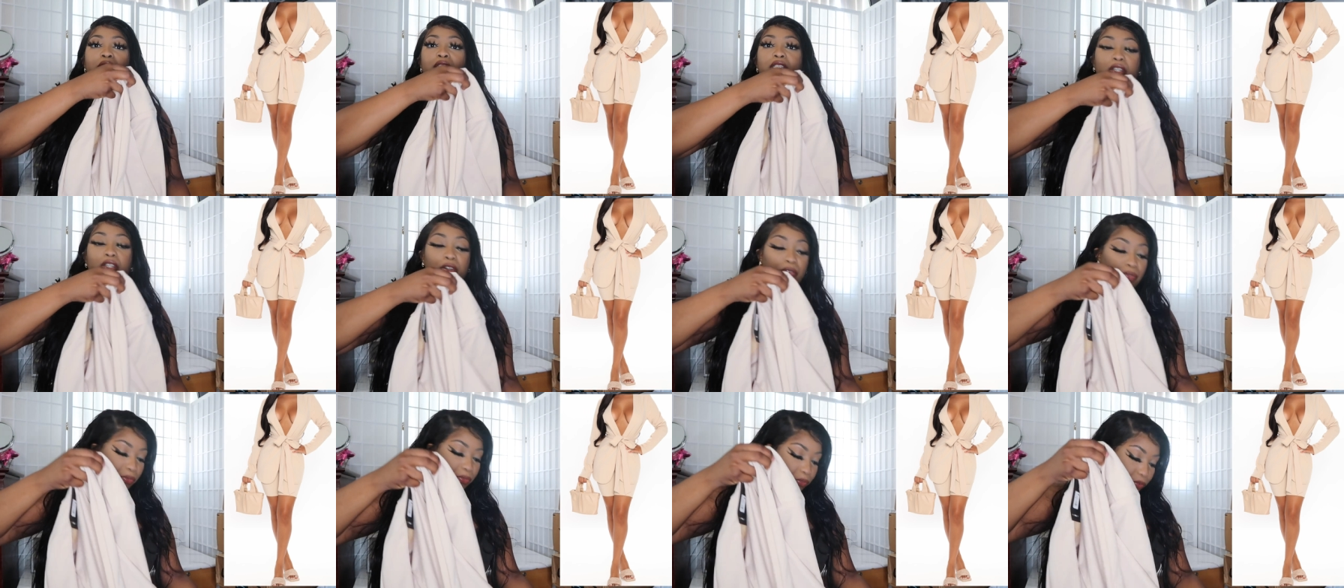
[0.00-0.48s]

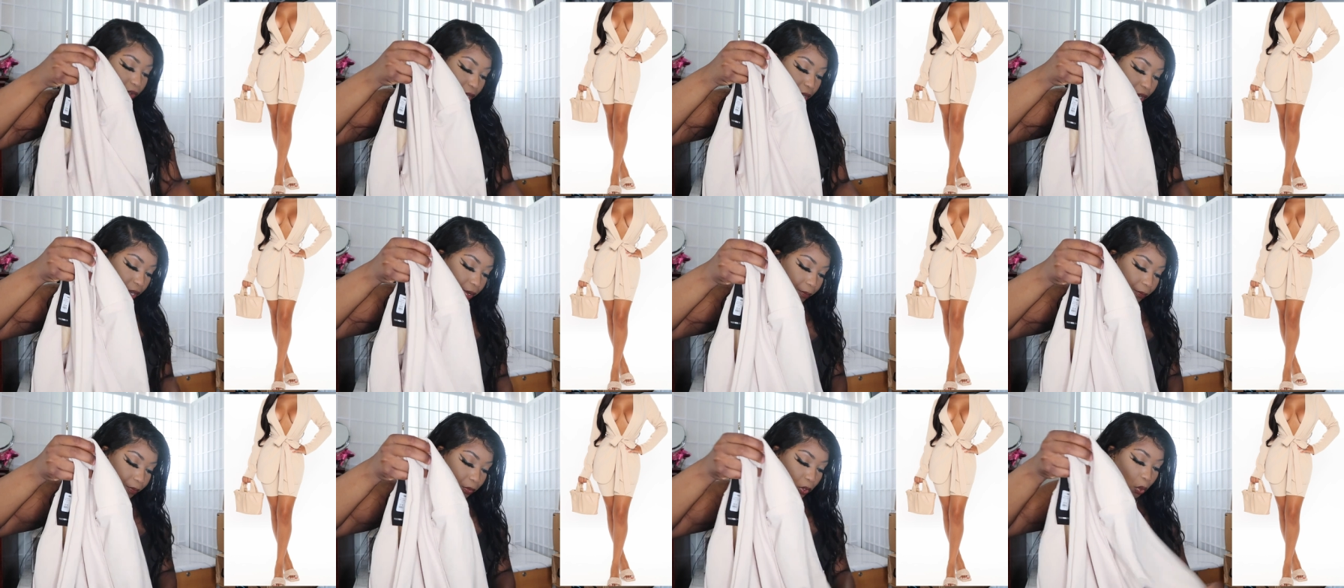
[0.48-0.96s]
to the
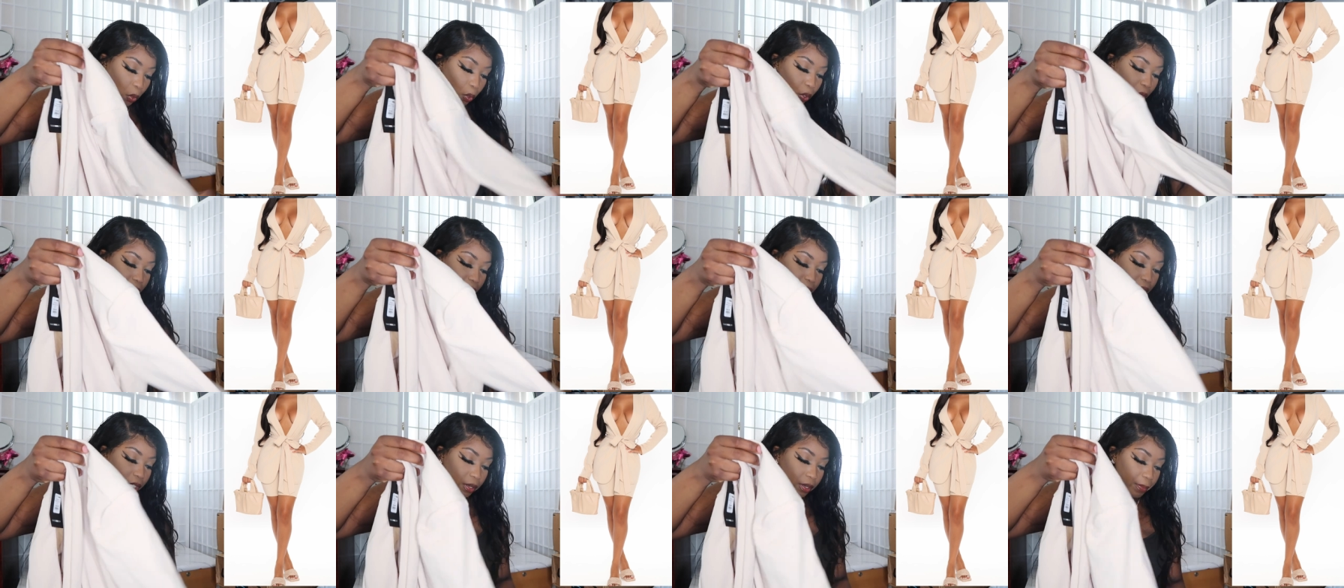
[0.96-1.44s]
front
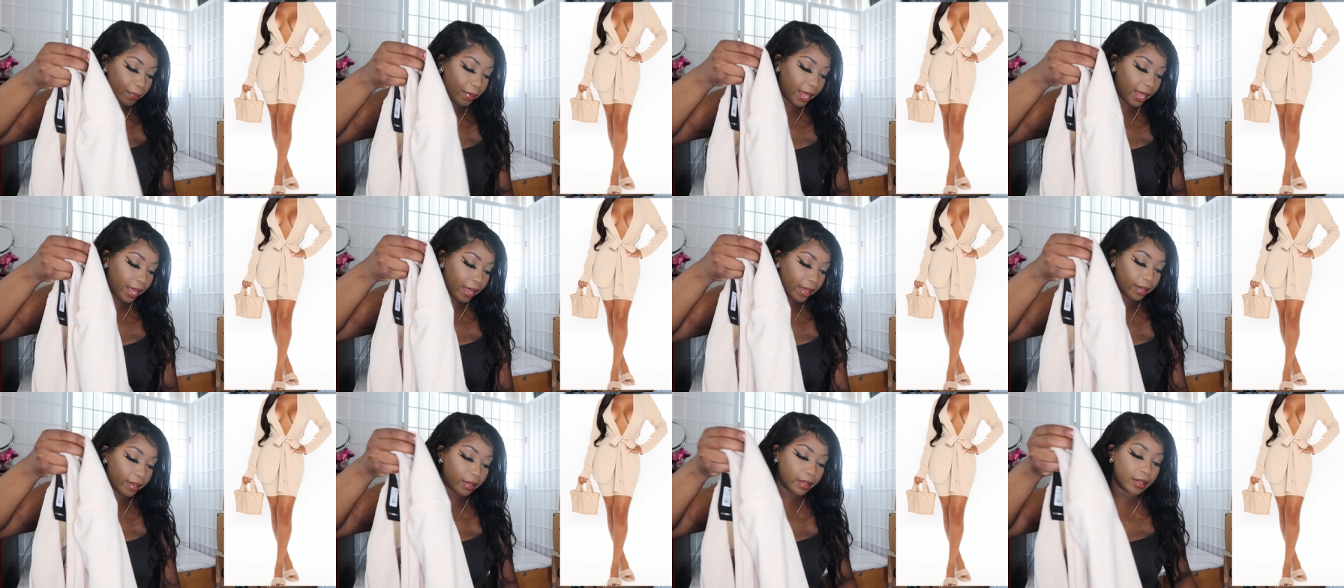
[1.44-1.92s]
or to the
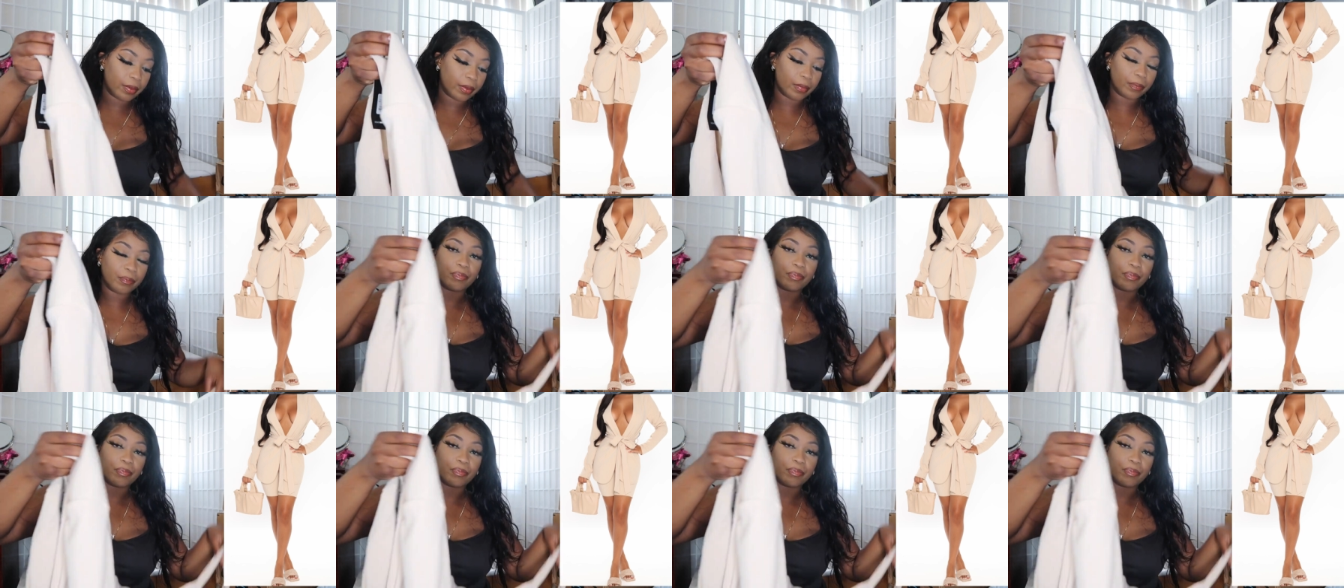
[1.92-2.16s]
back